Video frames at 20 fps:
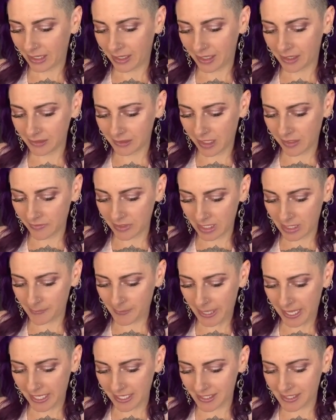our lovely
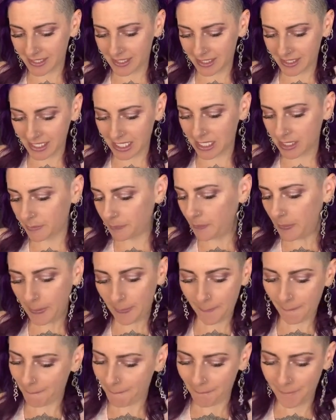Piscean
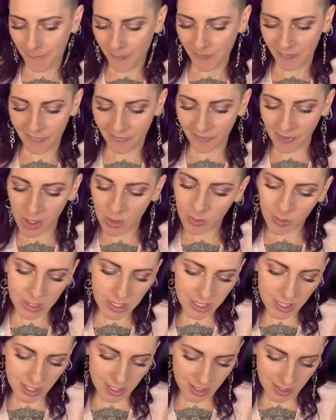
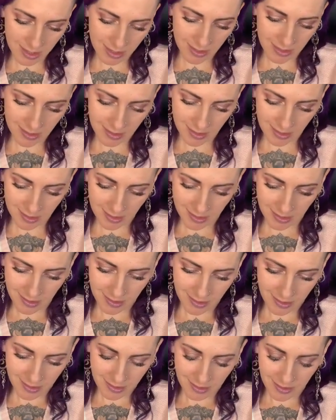folks,
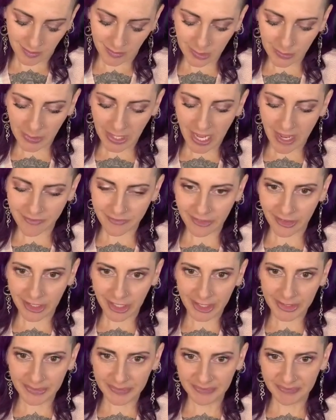what do we got for
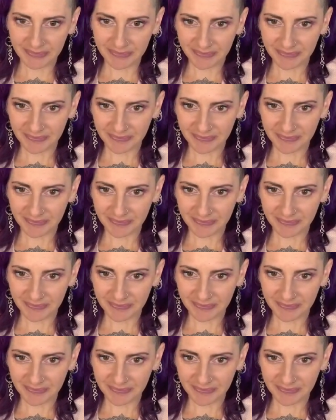you?